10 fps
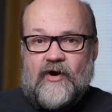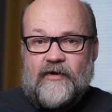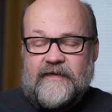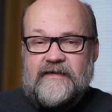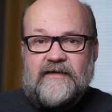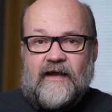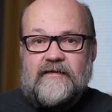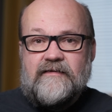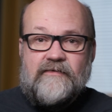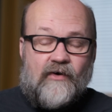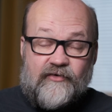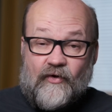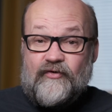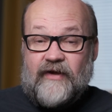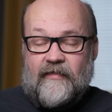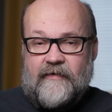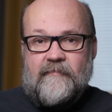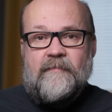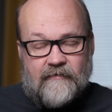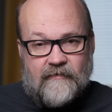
content and also sell them.